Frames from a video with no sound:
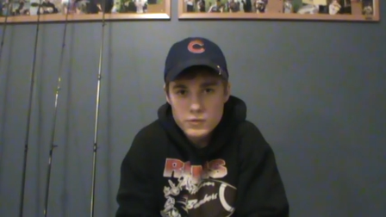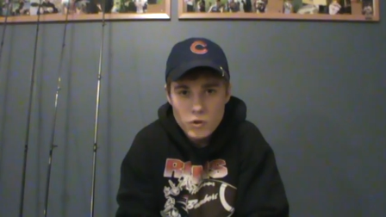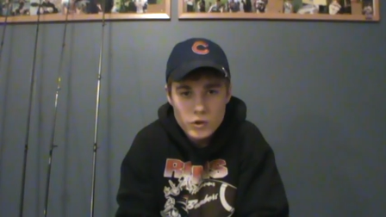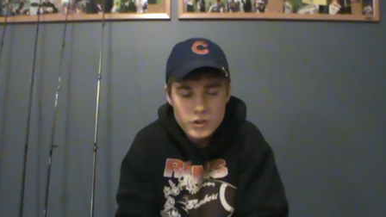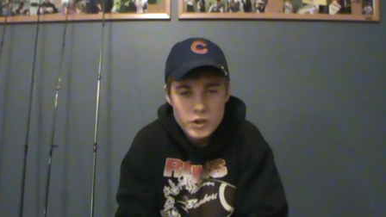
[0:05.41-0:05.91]
you've
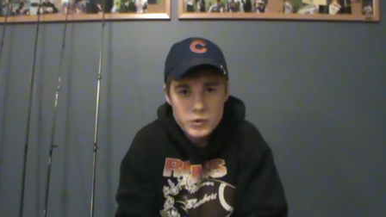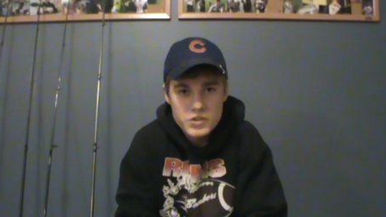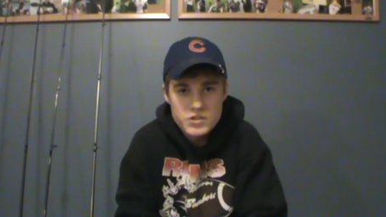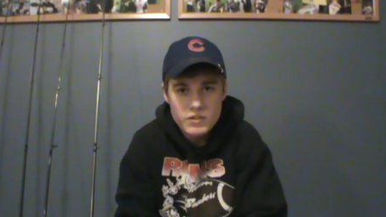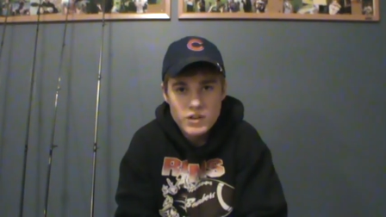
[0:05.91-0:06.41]
already
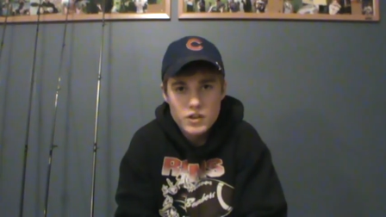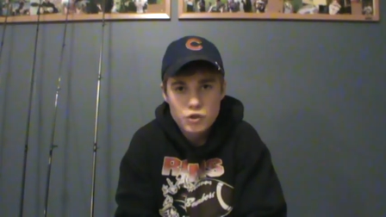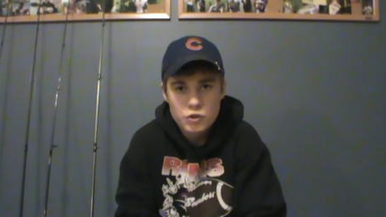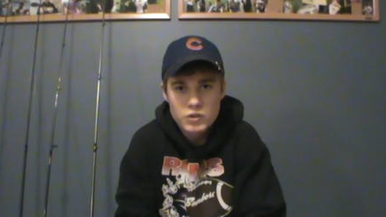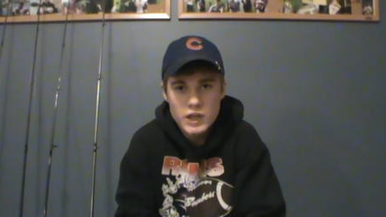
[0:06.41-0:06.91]
noticed, I've gotten a
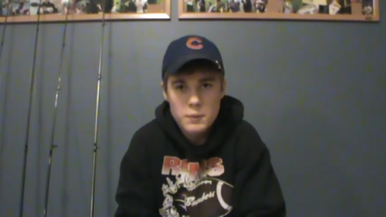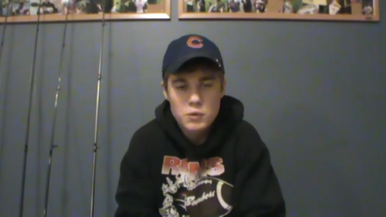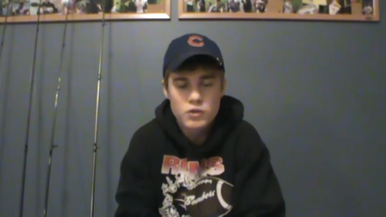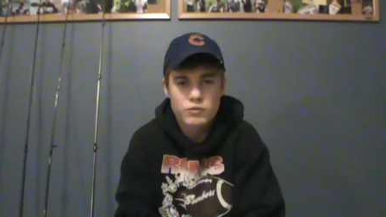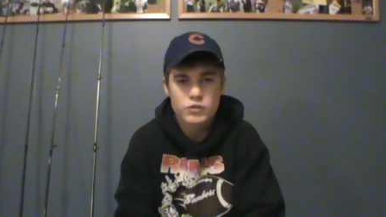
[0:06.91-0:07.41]
new
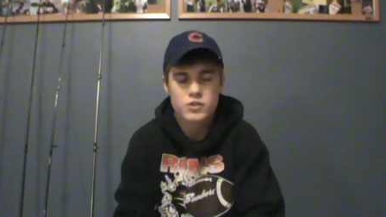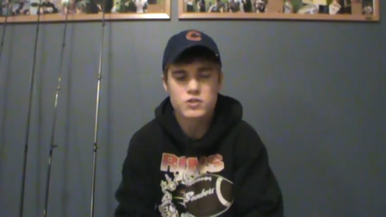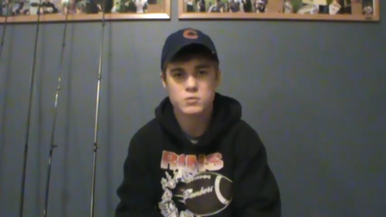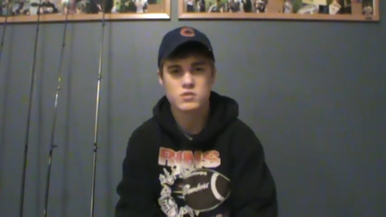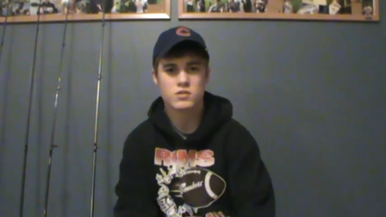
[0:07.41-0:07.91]
camera for
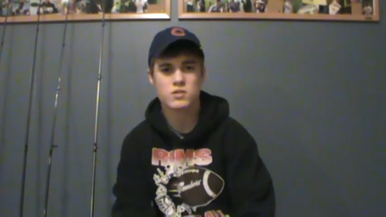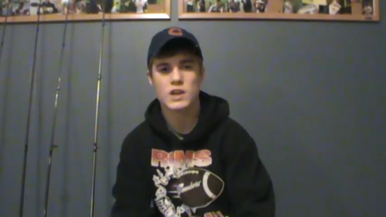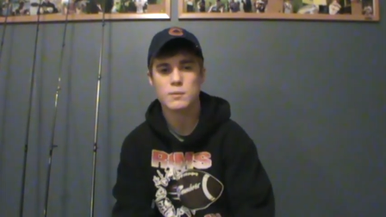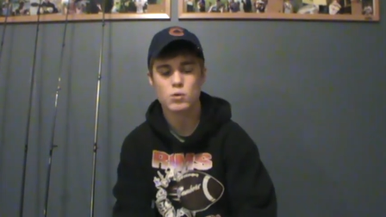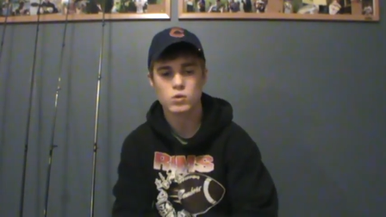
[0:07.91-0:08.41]
Christmas,
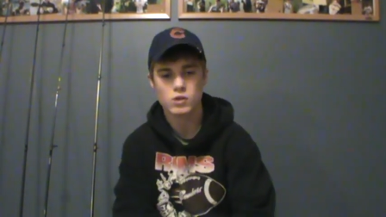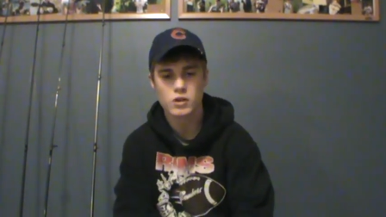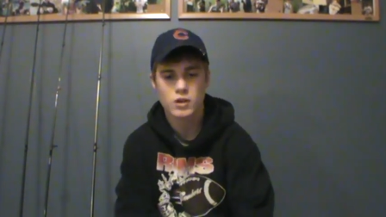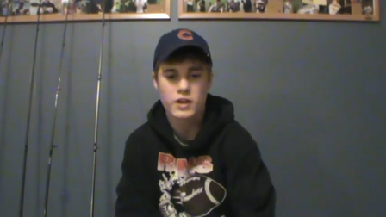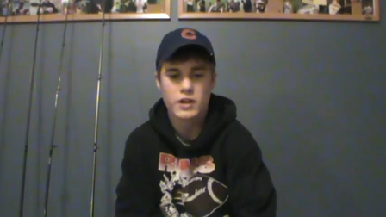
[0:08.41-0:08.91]

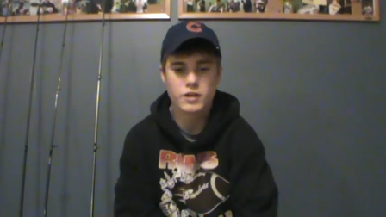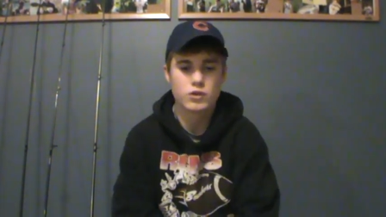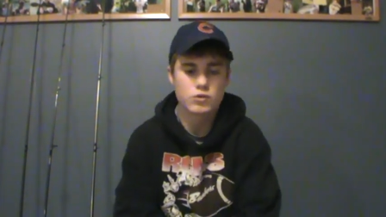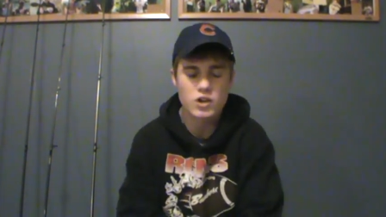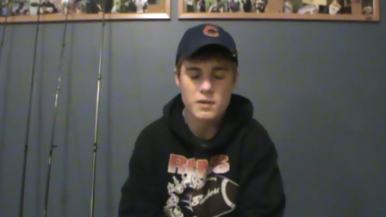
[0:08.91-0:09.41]
camcorder, and a
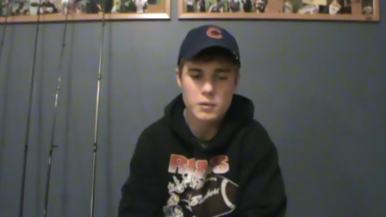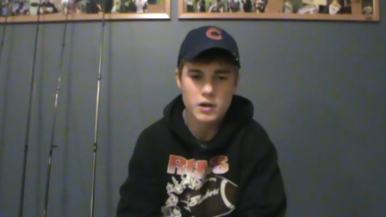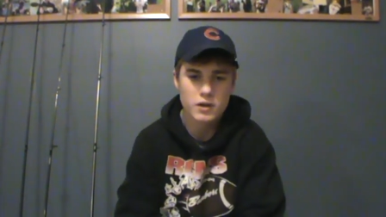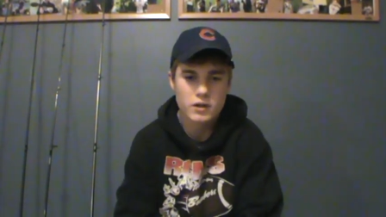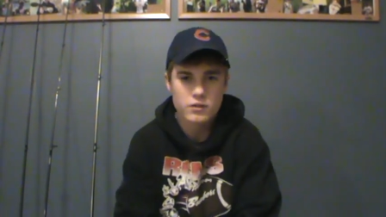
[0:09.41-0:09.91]
new
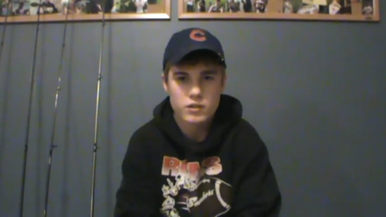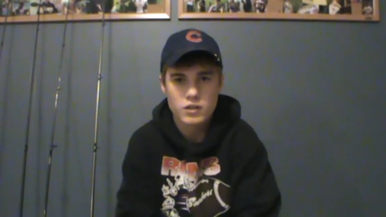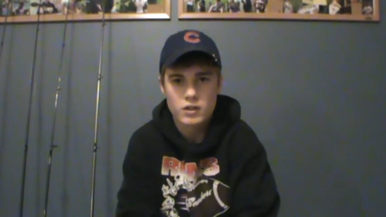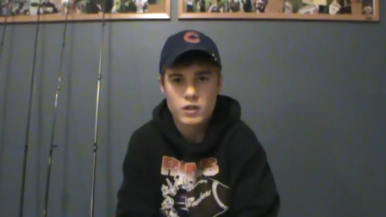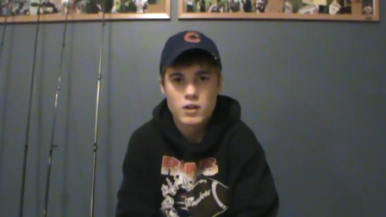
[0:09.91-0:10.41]
tripod and
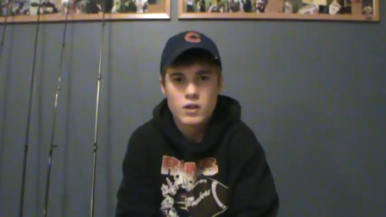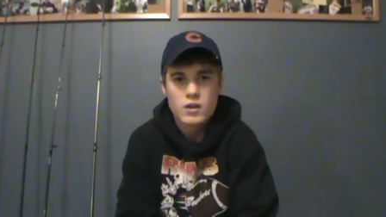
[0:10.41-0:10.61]
everything.